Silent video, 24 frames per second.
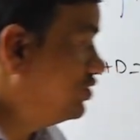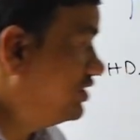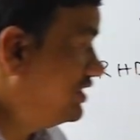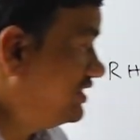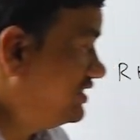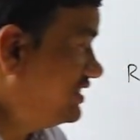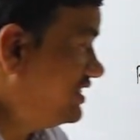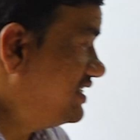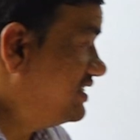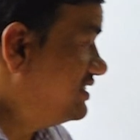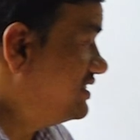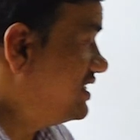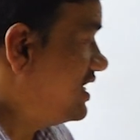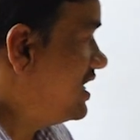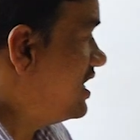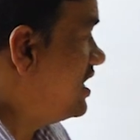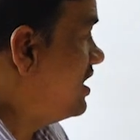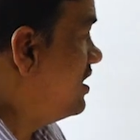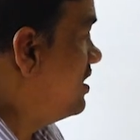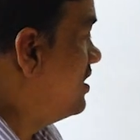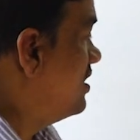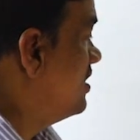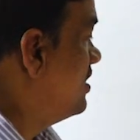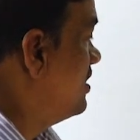this is
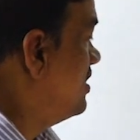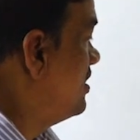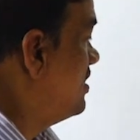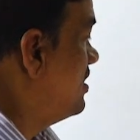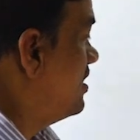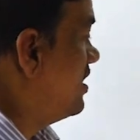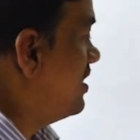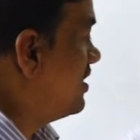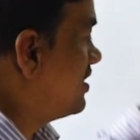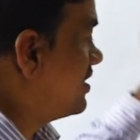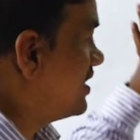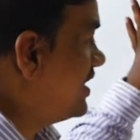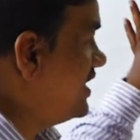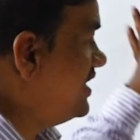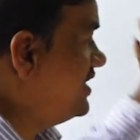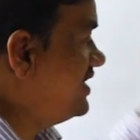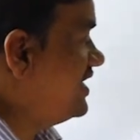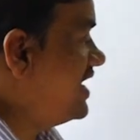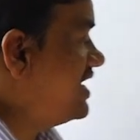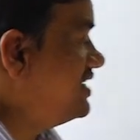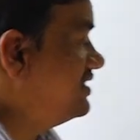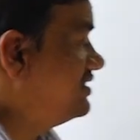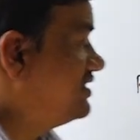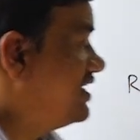a right
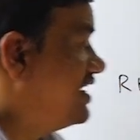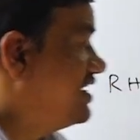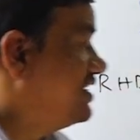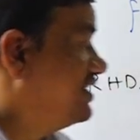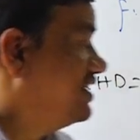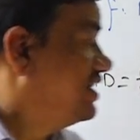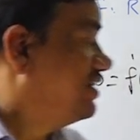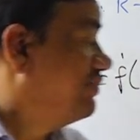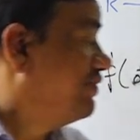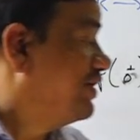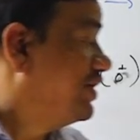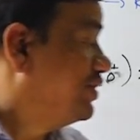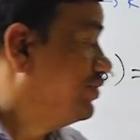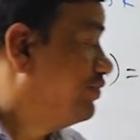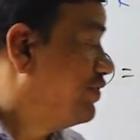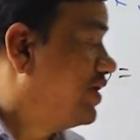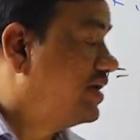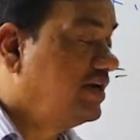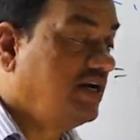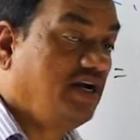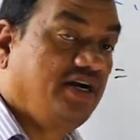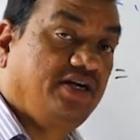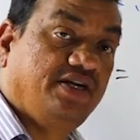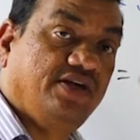hand side derivative we
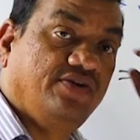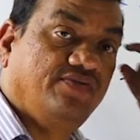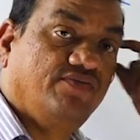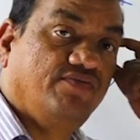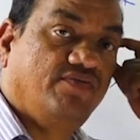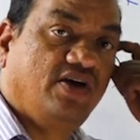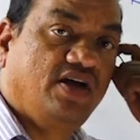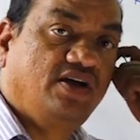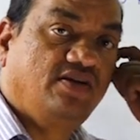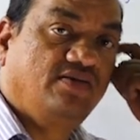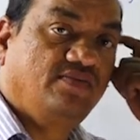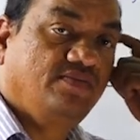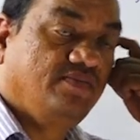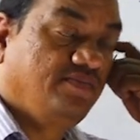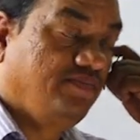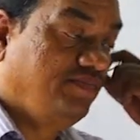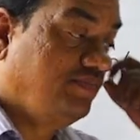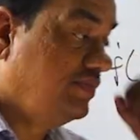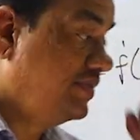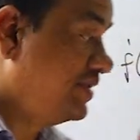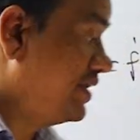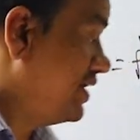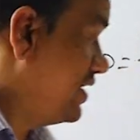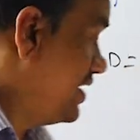are getting 1,
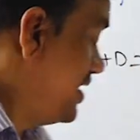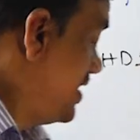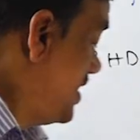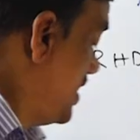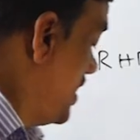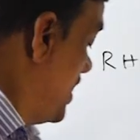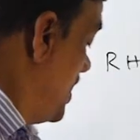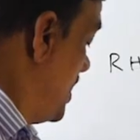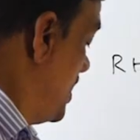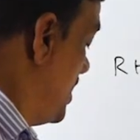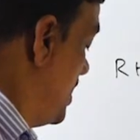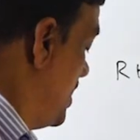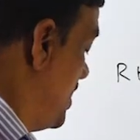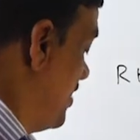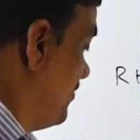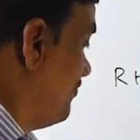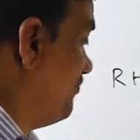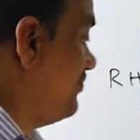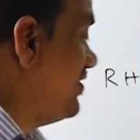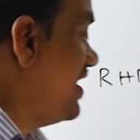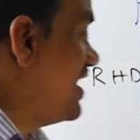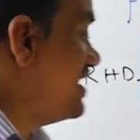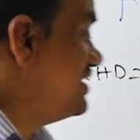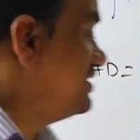
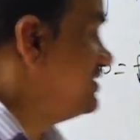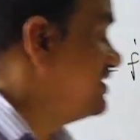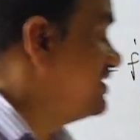left hand